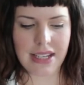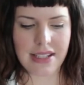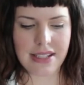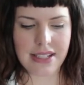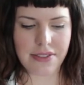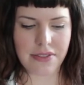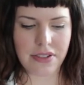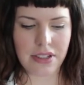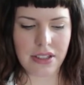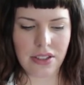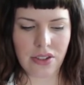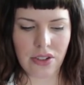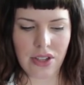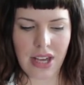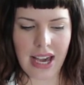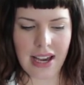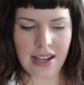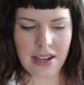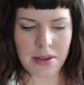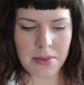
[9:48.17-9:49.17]
different little
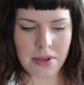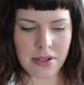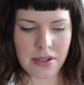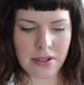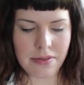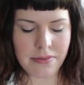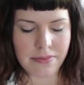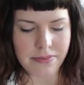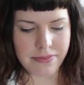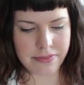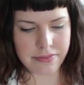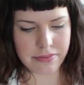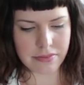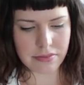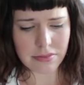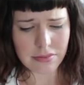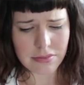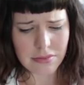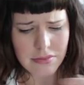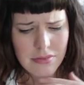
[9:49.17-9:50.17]
animal
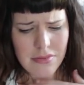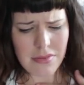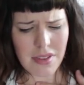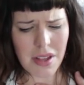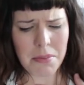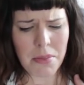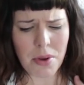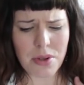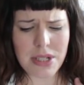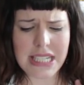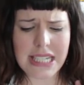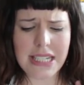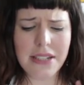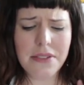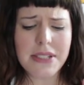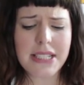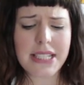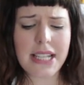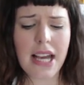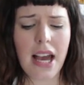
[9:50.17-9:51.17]

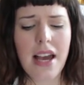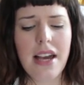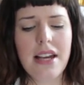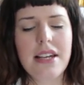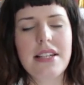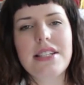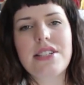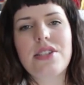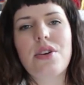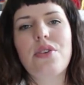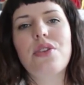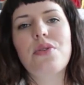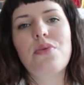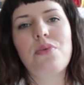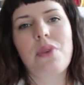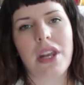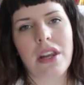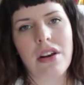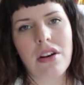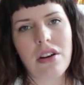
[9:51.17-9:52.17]
motifs. So the
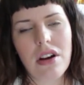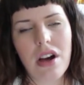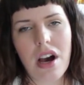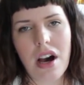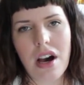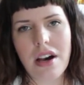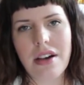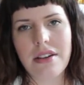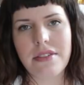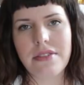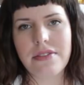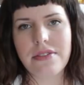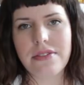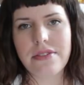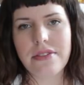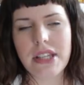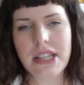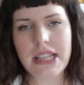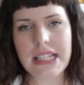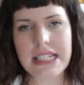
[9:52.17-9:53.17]
winner of
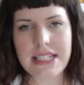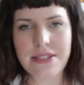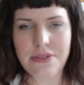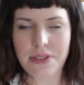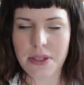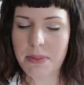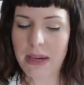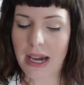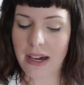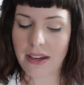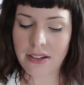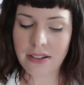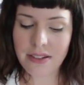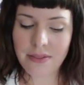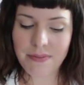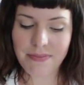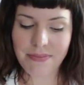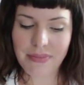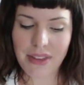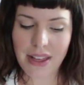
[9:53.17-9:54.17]
this free
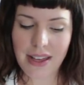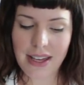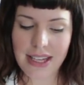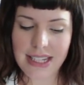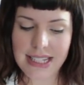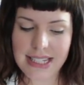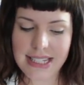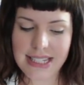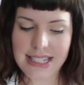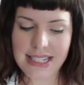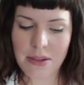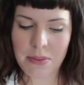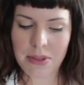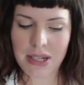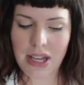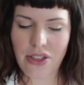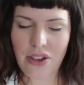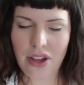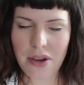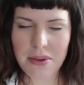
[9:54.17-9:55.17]
pattern is someone
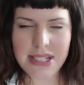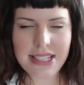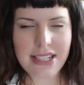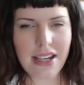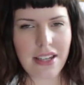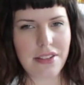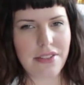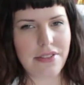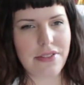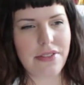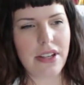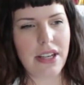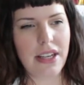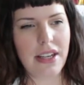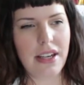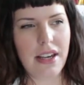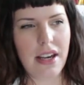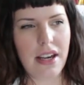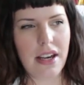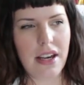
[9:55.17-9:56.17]
I thought was
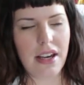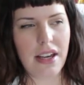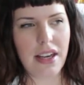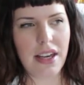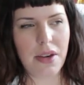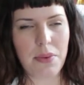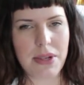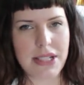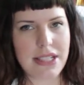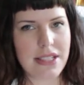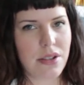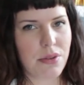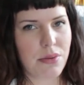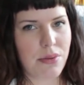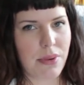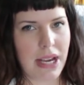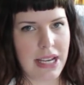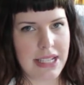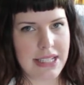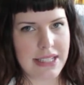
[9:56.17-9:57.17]
it wasn't a
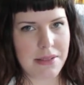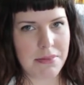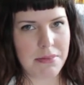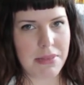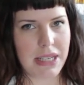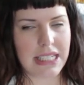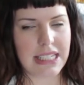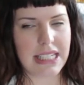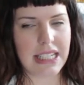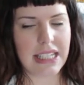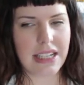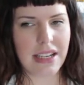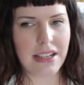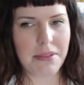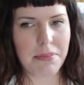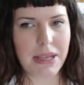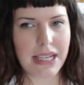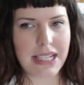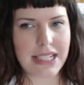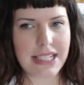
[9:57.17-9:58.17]
random picking. I
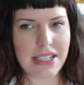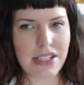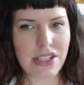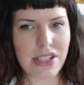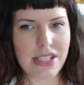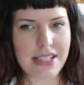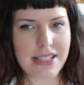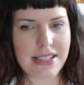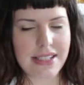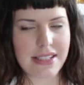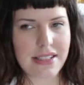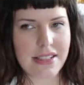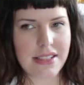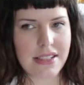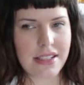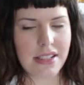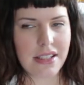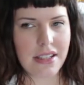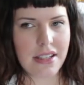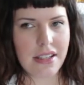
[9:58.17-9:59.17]
picked it just
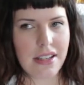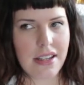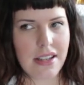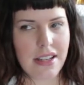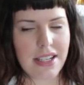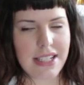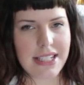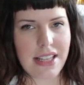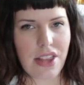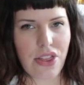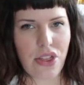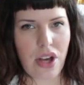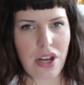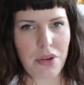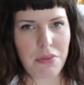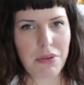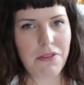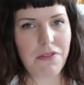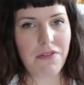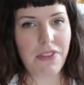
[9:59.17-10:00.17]
because I thought
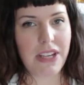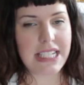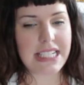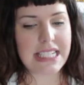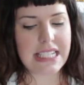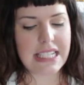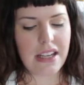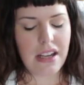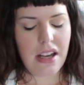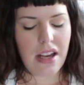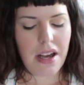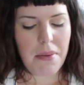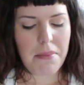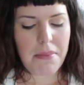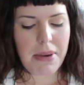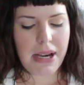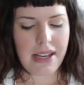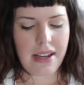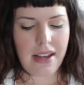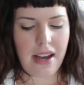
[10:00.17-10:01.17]
it would fit.
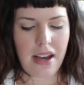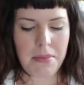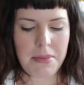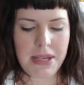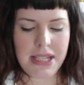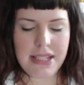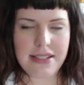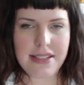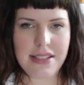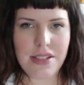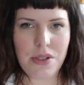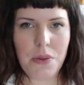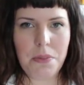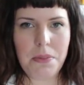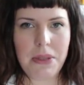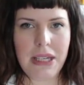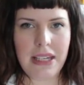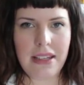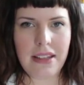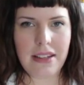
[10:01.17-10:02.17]
But is Sue
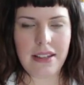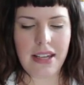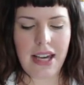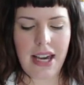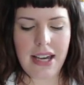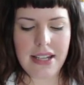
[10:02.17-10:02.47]
Pink,